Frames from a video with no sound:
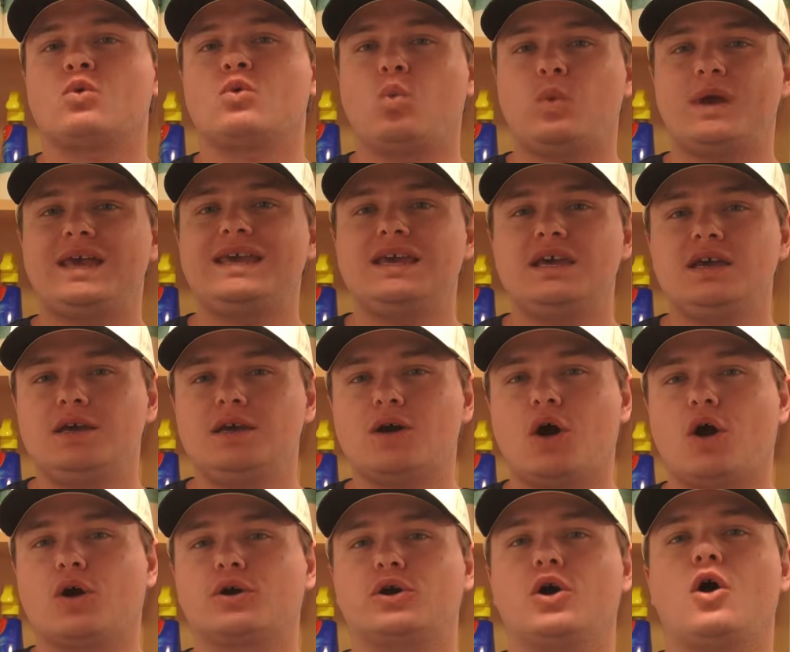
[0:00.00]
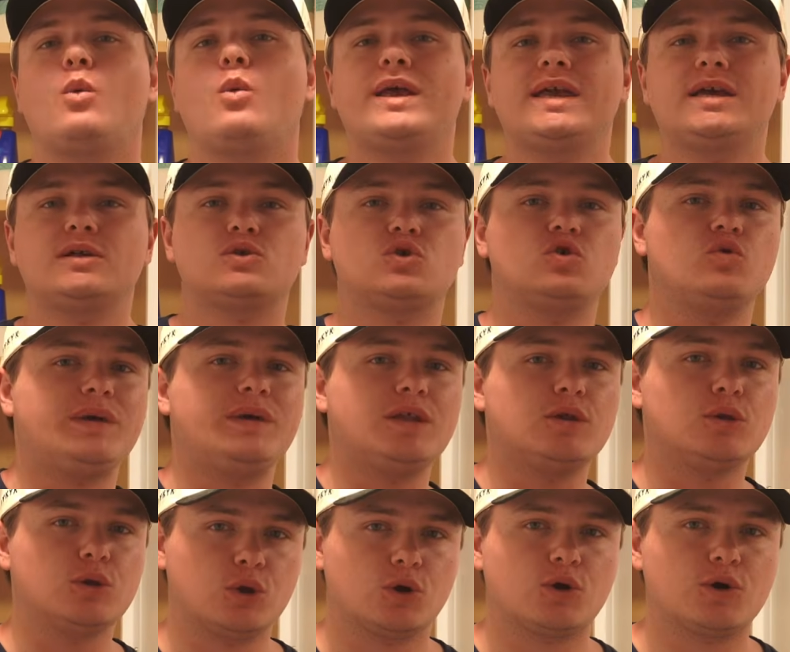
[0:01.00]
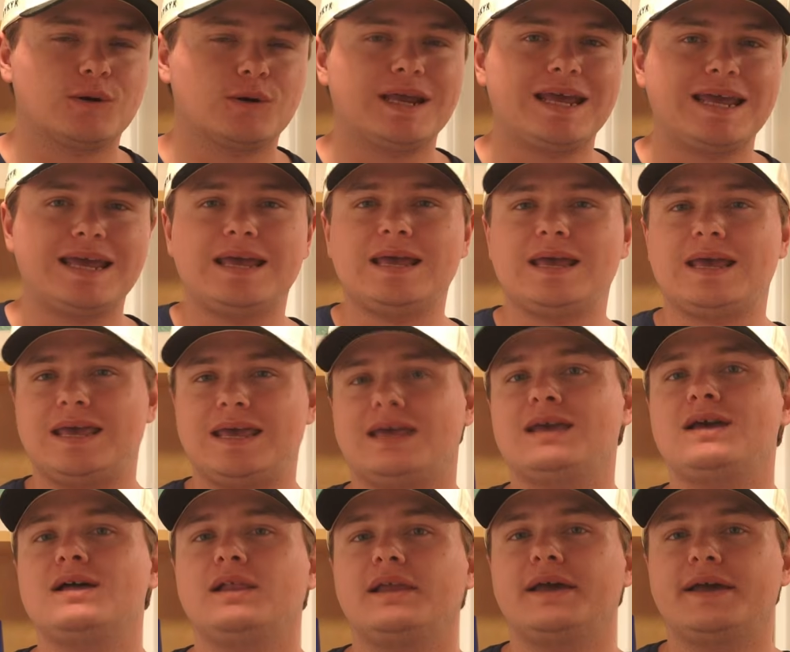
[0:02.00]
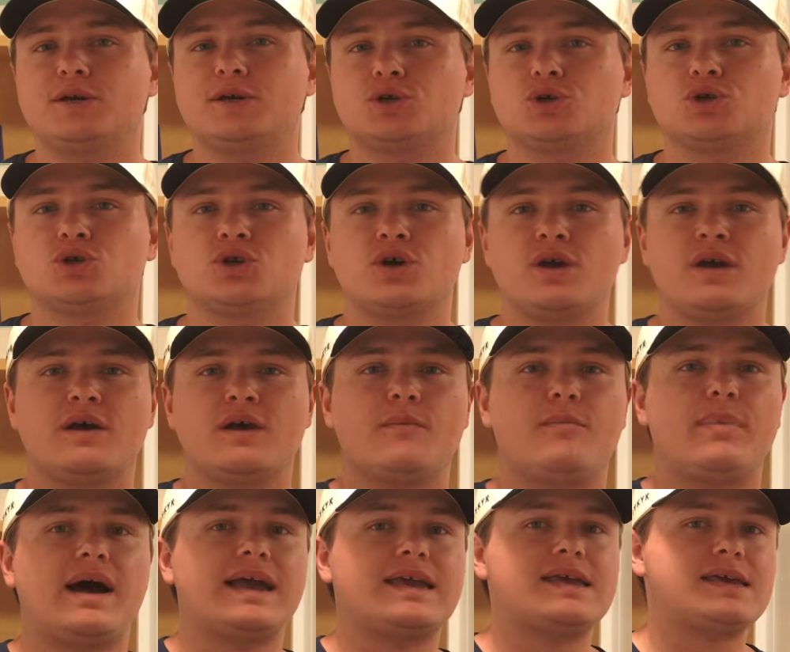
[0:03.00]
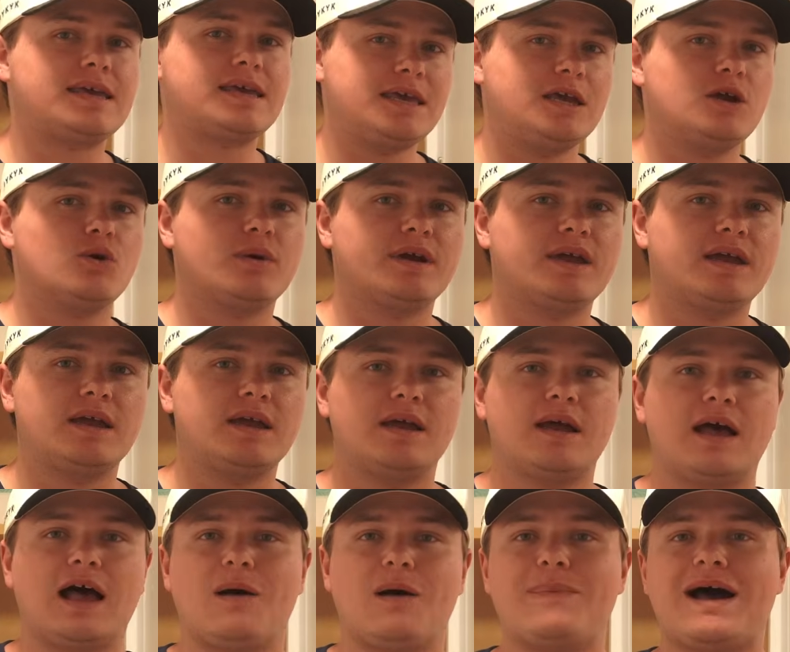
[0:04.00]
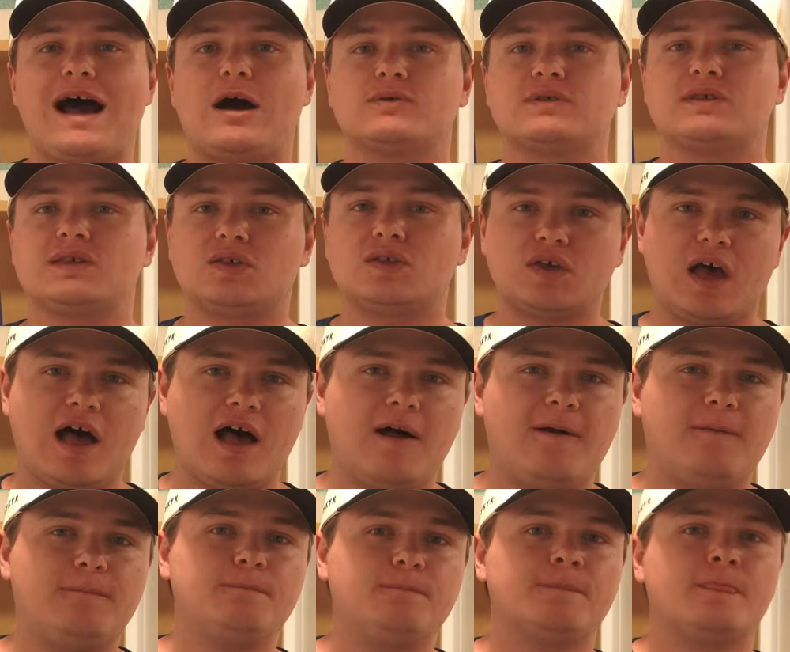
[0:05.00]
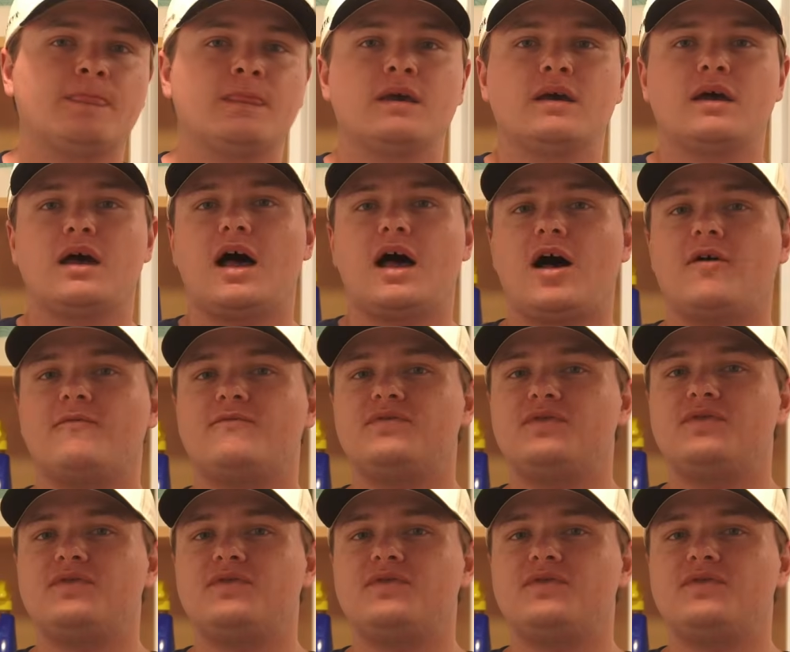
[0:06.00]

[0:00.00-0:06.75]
we are going to be learning English by hearing about some of